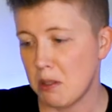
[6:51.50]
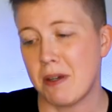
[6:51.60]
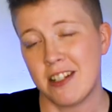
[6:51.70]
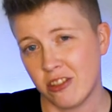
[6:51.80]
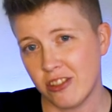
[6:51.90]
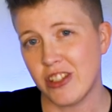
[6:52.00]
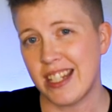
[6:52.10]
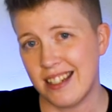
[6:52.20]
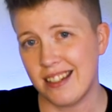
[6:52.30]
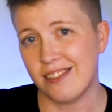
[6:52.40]
A bachelor's
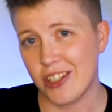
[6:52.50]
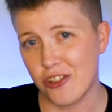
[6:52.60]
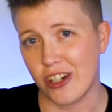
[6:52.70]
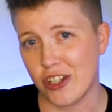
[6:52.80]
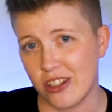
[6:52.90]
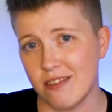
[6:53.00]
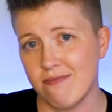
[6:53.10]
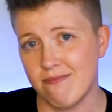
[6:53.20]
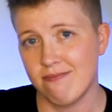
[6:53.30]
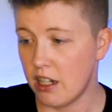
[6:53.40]
in illustration,
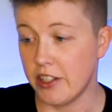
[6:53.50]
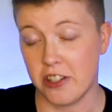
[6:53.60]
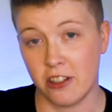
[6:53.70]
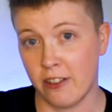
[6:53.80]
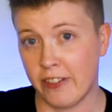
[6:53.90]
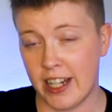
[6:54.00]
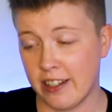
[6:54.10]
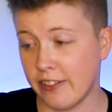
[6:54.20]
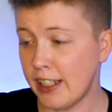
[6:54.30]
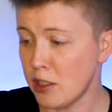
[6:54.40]
a certified
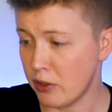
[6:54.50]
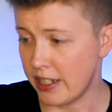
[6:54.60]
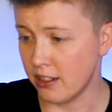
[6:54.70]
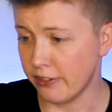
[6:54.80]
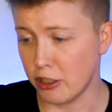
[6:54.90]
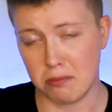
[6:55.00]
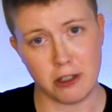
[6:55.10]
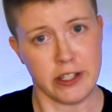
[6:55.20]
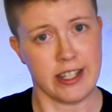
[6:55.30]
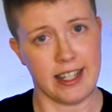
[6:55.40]
evaluator for a
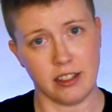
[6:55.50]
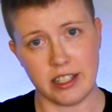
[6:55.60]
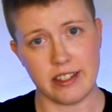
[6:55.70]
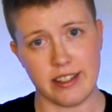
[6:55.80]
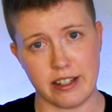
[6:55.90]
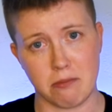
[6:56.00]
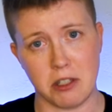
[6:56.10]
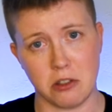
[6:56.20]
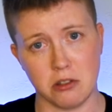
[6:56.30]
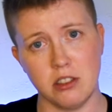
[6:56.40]
personality
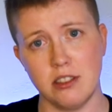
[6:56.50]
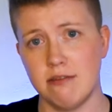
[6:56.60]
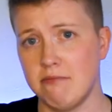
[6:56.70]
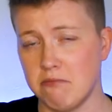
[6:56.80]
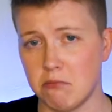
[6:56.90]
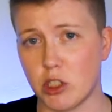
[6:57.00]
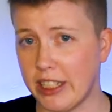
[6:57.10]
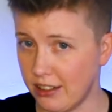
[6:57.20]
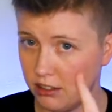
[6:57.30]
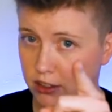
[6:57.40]
assessment tool. We're
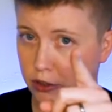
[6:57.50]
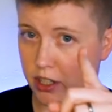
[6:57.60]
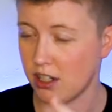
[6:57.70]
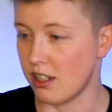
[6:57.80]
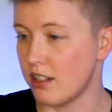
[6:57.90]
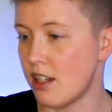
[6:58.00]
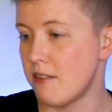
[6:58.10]
getting closer.